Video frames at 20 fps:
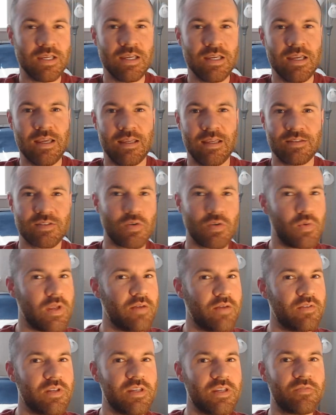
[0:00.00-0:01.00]
And so, we
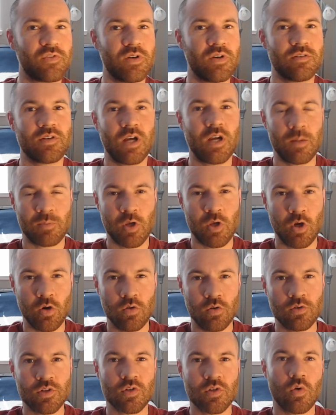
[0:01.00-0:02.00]
have a different top
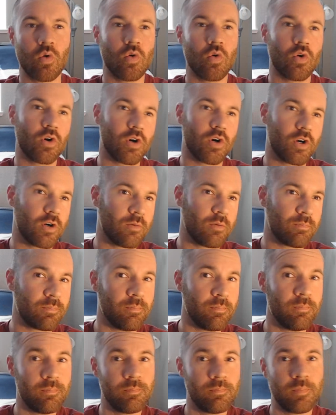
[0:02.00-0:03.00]
coach or
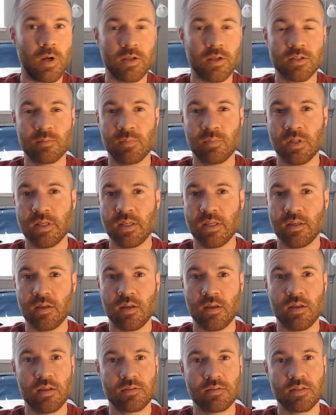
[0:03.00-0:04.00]
possibly
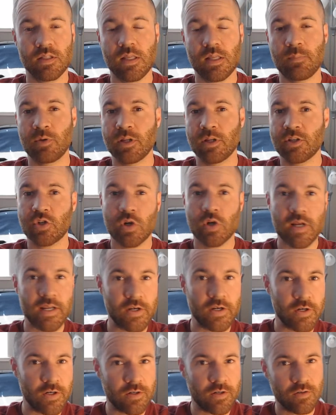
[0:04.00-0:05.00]
a celebrity
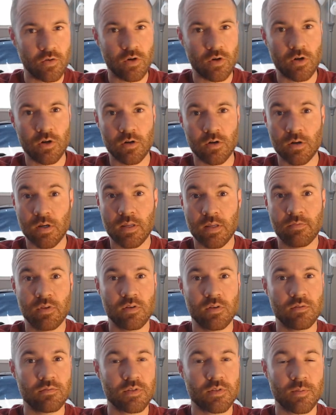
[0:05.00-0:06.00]
trainer, or
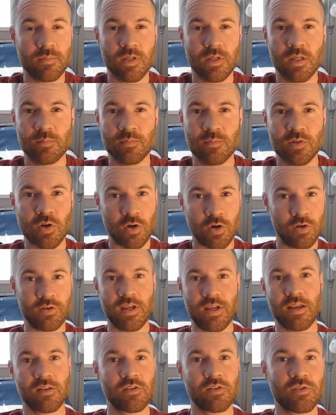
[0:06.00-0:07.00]
even sometimes Carl
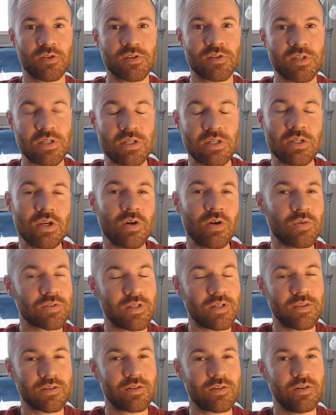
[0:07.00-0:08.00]
Deichler, the CEO, is
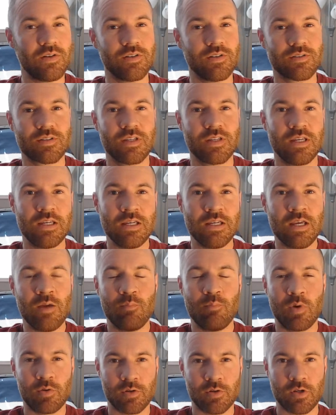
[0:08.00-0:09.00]
on the calls.
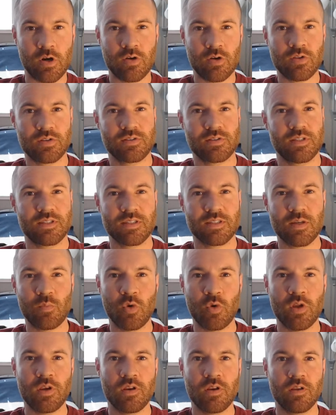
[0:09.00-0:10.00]
But regardless, it's
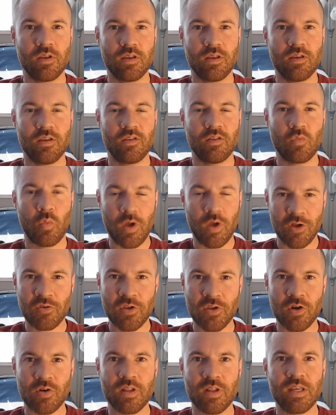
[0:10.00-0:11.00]
someone well
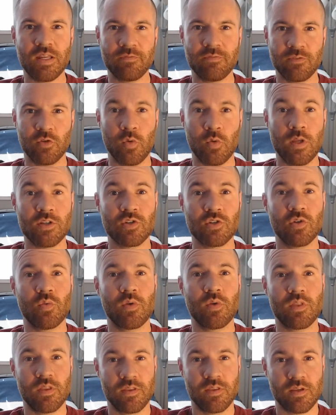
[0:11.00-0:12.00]
known and influential
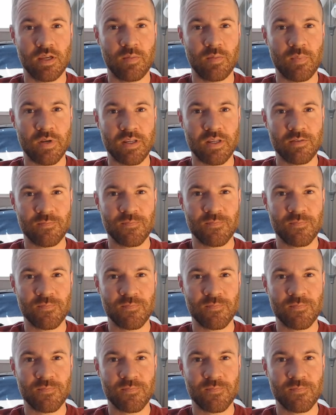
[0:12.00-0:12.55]
within the company,